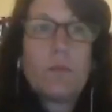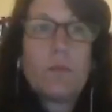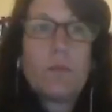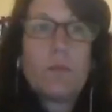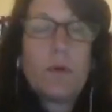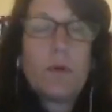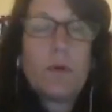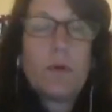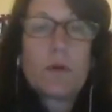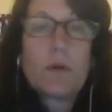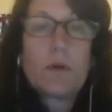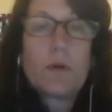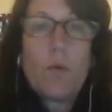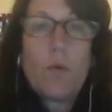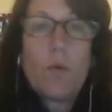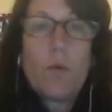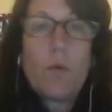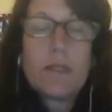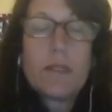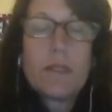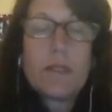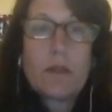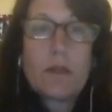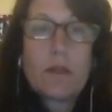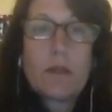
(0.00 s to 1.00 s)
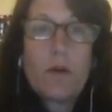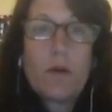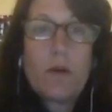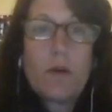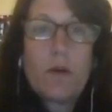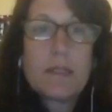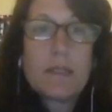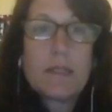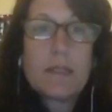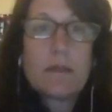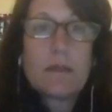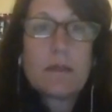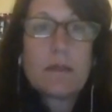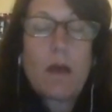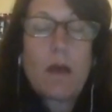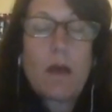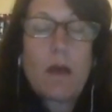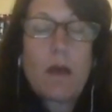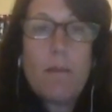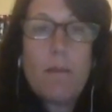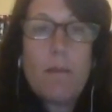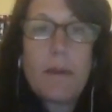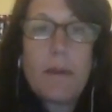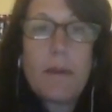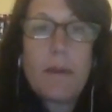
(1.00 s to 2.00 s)
we're going to go to
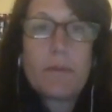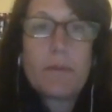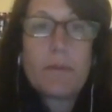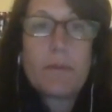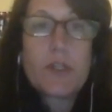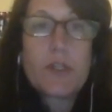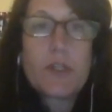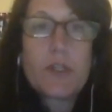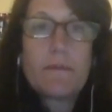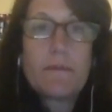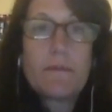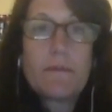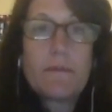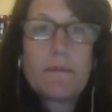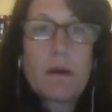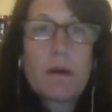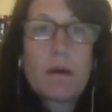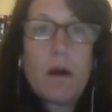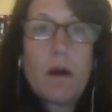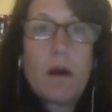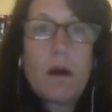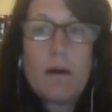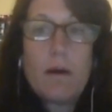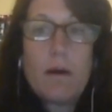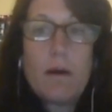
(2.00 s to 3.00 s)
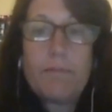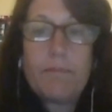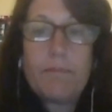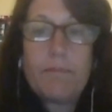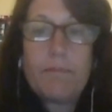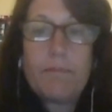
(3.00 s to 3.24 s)
pamperedchef.com.